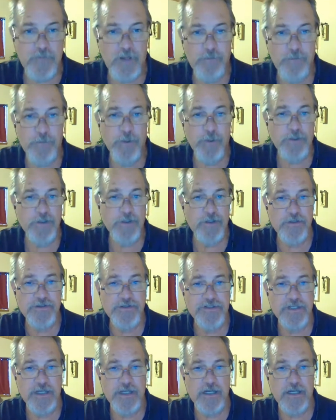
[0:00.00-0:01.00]
Put
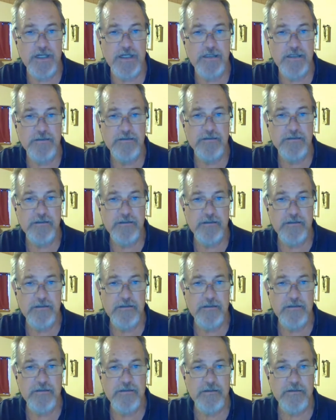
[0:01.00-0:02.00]
those the
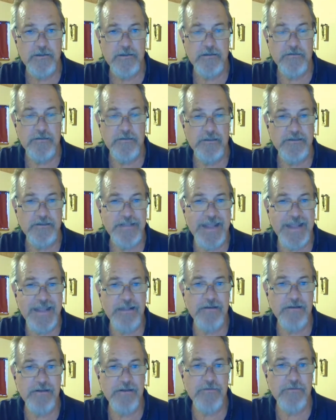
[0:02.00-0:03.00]

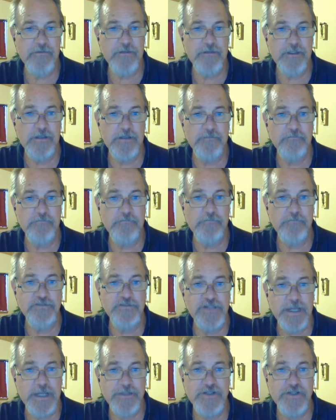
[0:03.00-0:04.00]
date, the
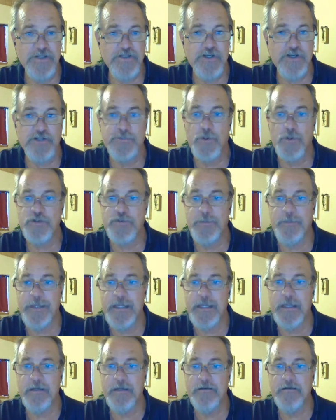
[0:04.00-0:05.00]
sections they're supposed to
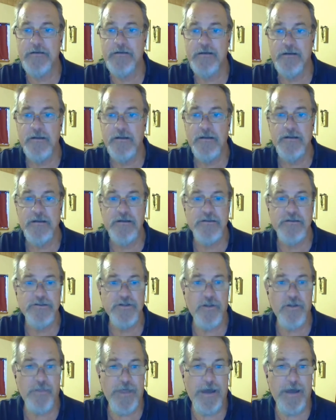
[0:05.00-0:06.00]
be in,
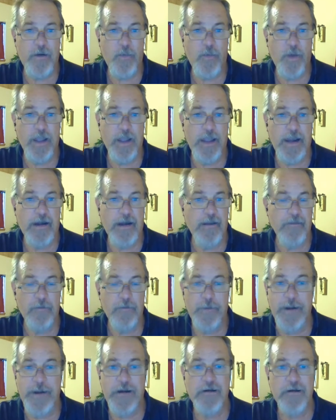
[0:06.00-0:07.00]
so that way the
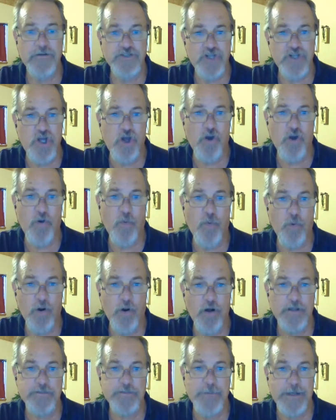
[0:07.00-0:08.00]
parents know,
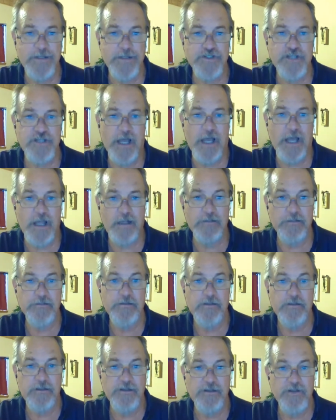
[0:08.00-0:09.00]
where's my child
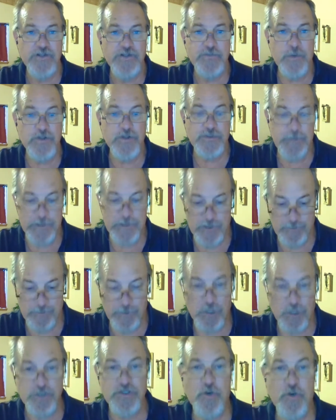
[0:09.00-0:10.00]
supposed to be in the
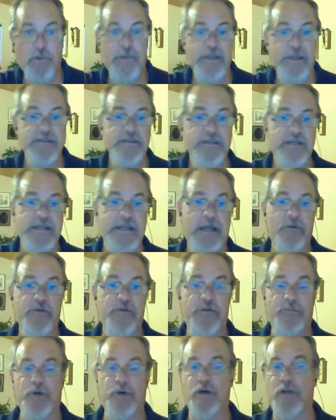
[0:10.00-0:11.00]
book. So when they sit down with
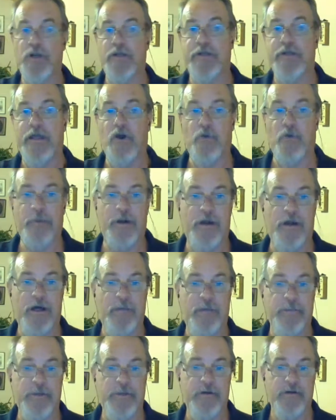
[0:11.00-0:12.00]
their book and they open it
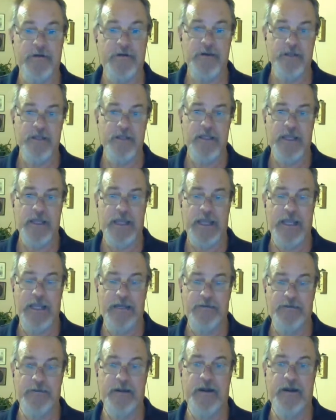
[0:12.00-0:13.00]
up,
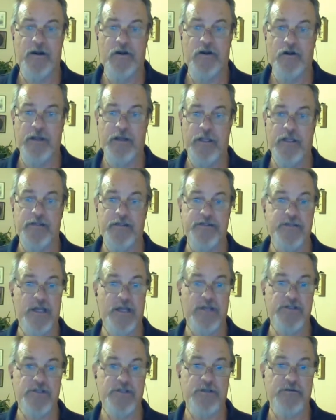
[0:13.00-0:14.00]
and they're in
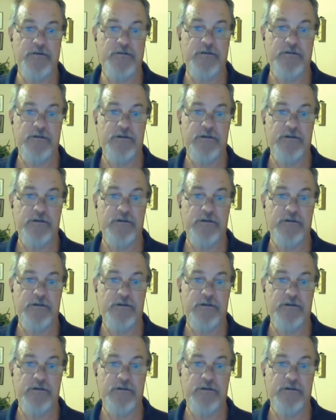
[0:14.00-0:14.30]
section